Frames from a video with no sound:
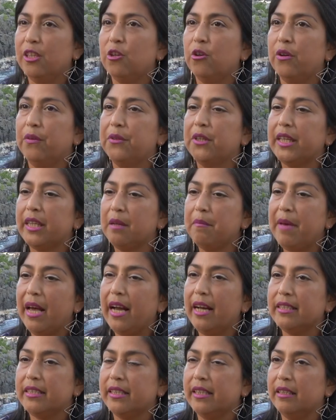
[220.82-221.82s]
You know, if you can
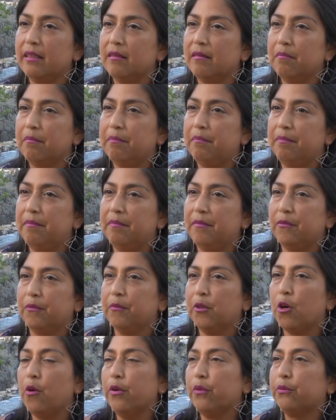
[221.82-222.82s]
imagine
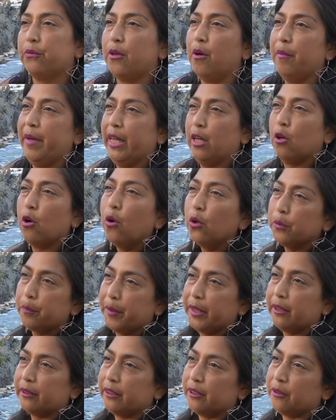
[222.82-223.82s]
going from a cold
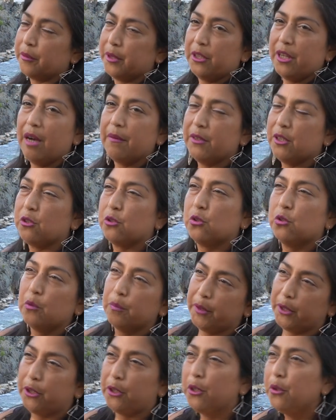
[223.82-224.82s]
period where you have a
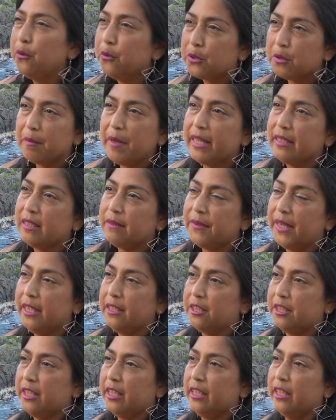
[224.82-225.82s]
super huge massive
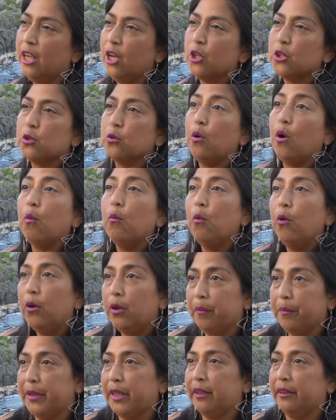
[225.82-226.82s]
ice sheet to a
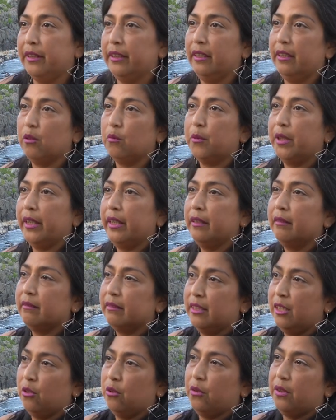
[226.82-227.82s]
warm period where it,
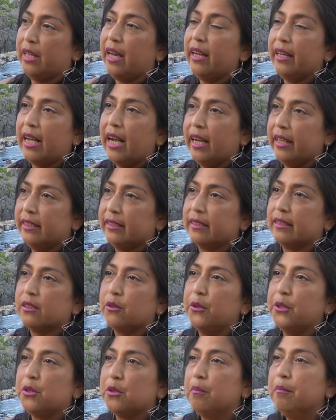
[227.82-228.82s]
you know that ice is
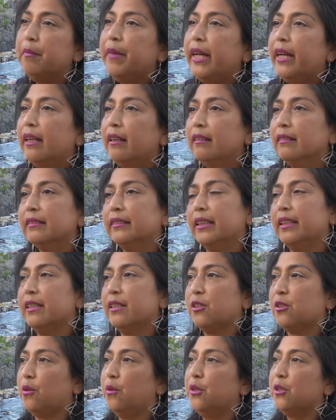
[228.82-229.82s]
going to melt and
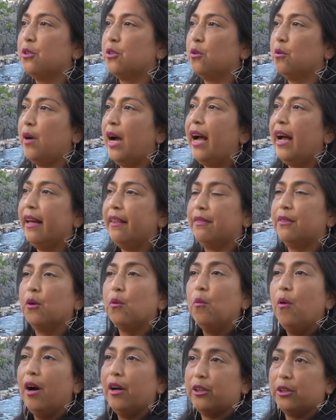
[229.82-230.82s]
it's going to add the
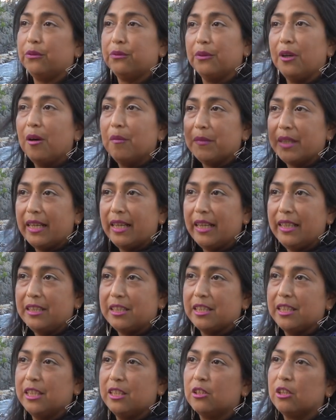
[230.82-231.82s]
water from that
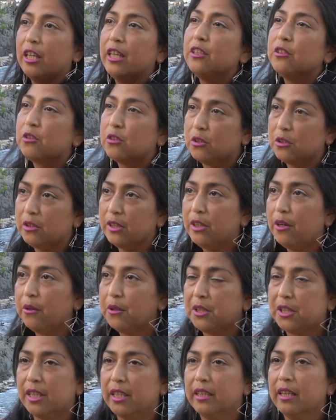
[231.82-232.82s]
ice sheet into the
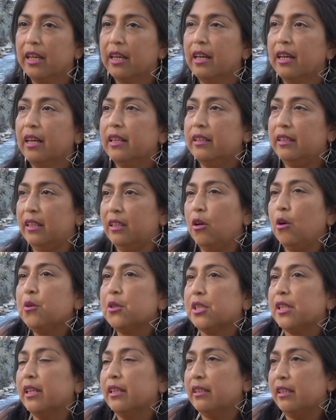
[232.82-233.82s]
ocean the
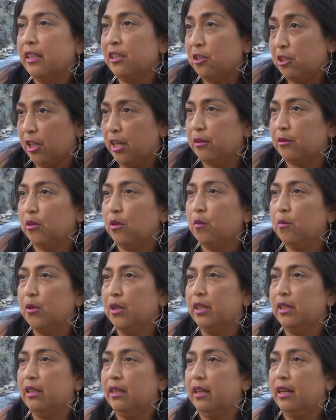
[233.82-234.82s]
ocean in general
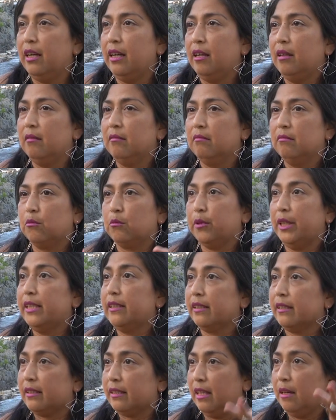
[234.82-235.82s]
would uh,
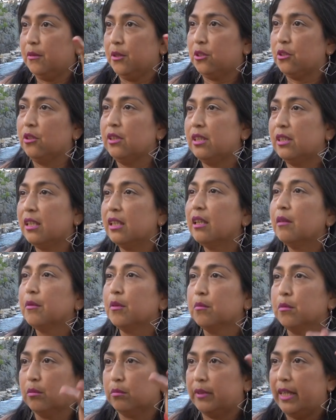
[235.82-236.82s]
raise its level so the sea
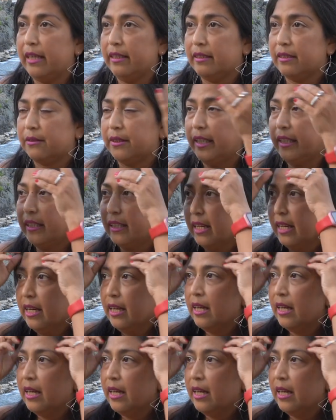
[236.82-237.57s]
level would rise right